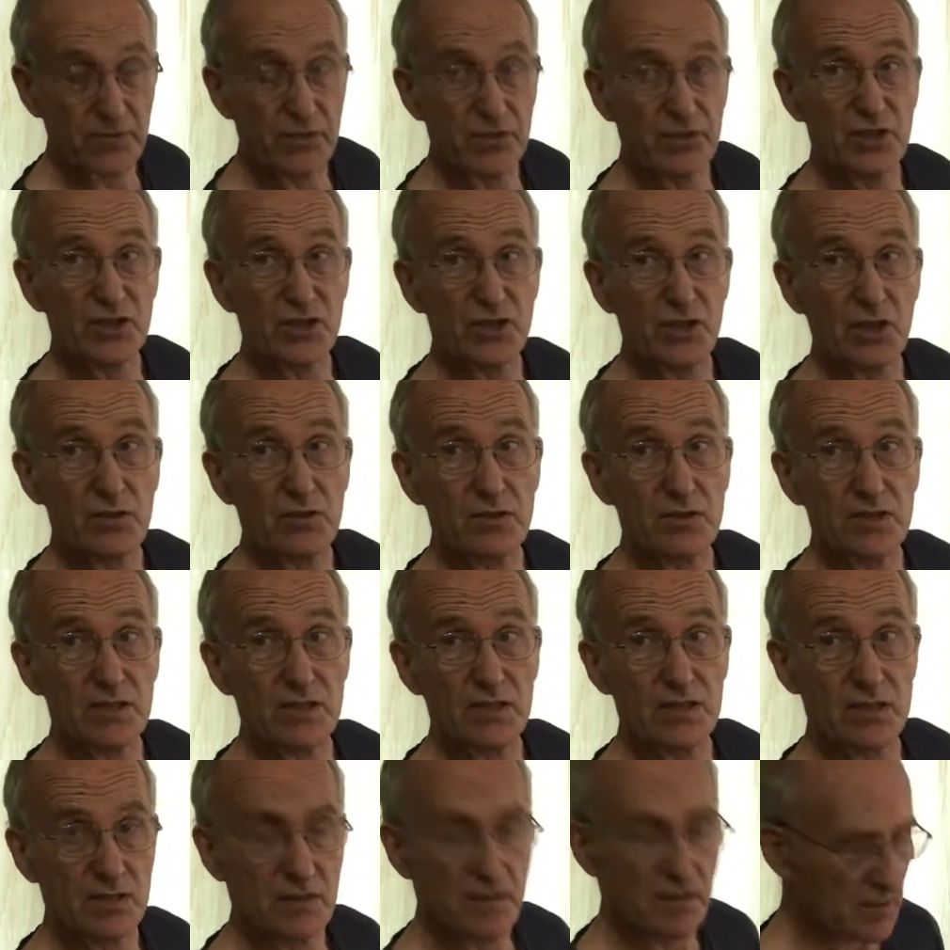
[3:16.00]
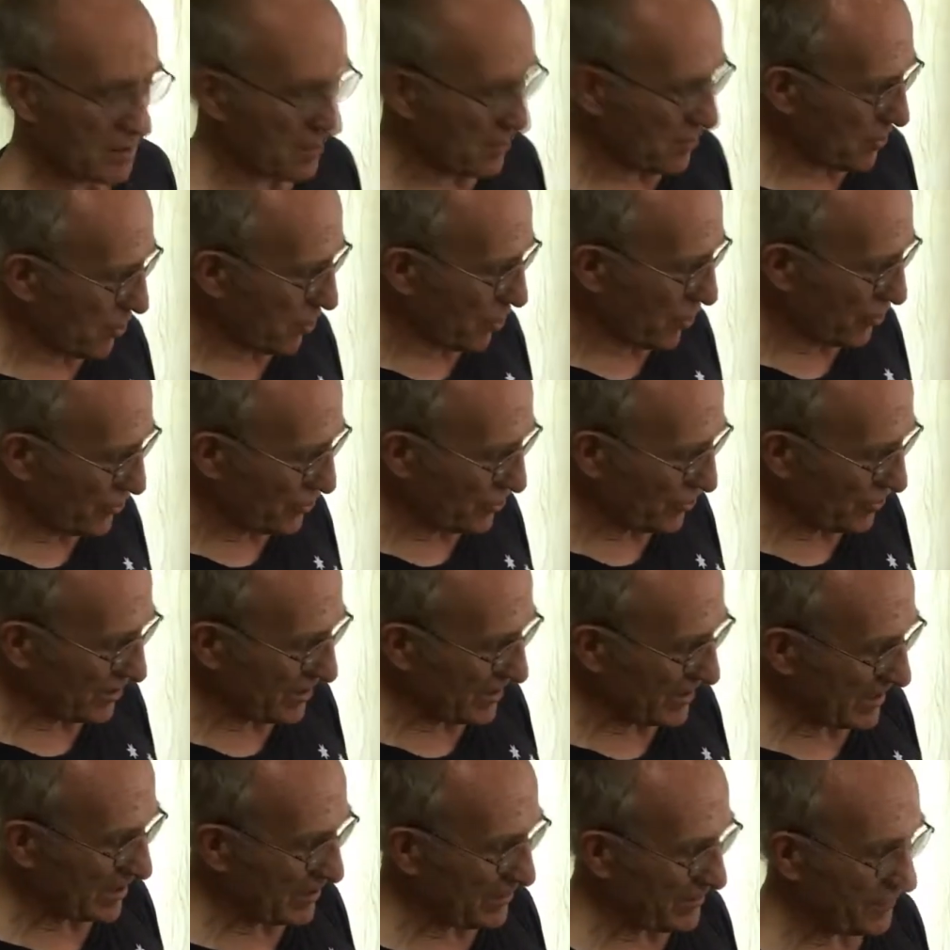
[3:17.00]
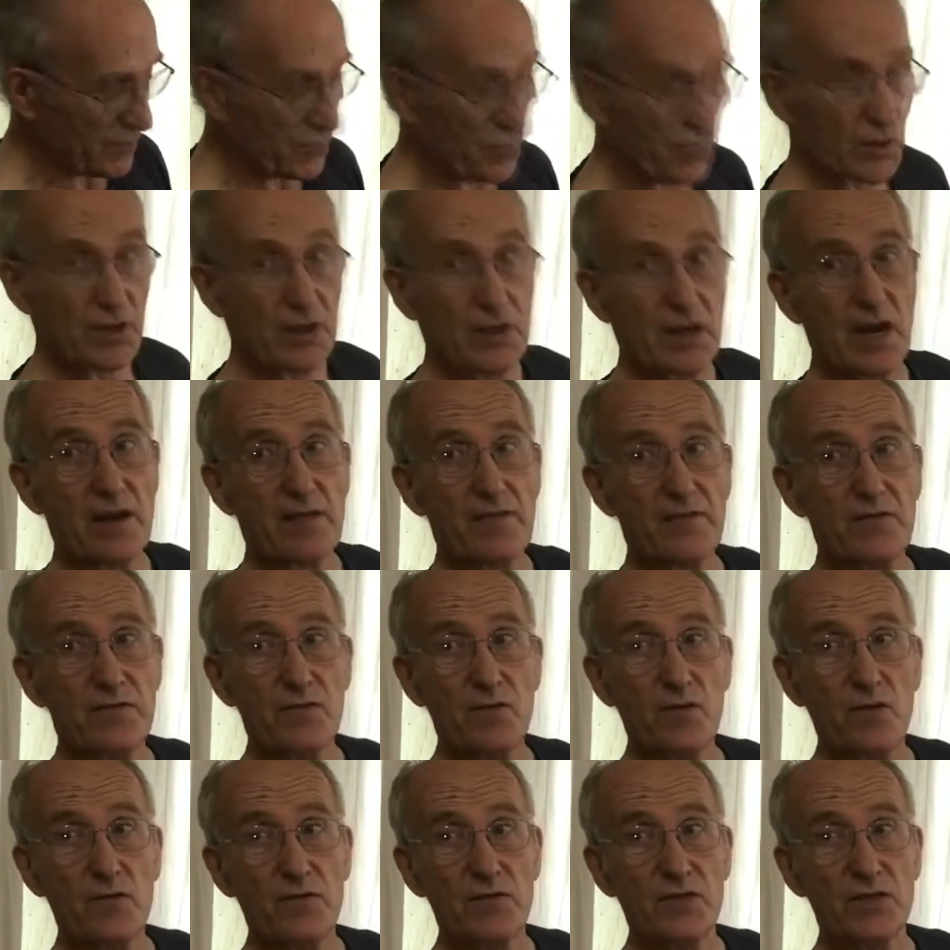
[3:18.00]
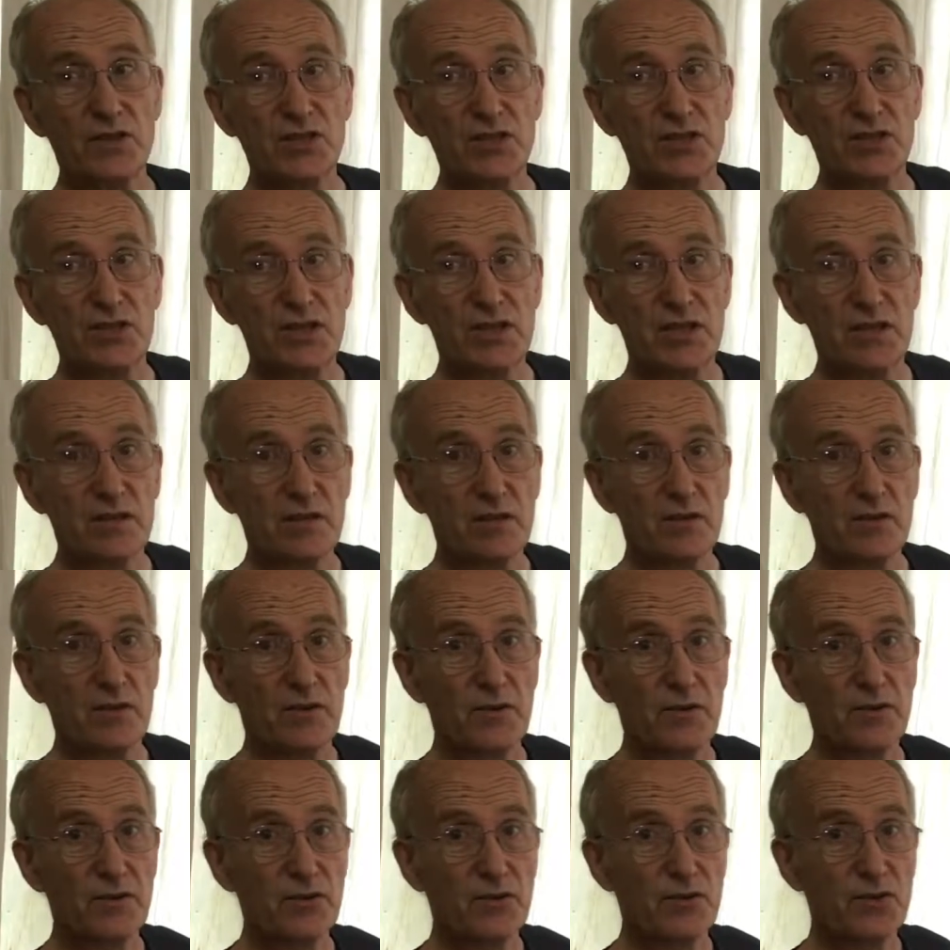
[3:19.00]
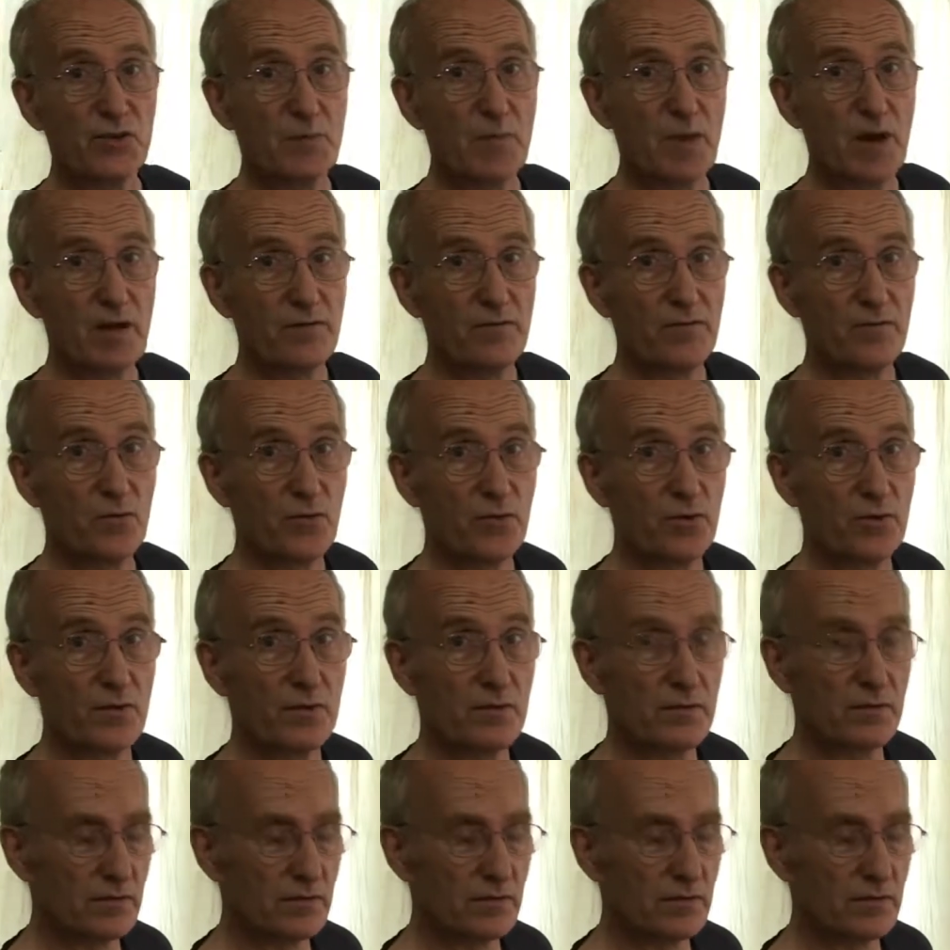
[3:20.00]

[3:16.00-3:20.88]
the results or you can take a photograph of the screen on your smartphone.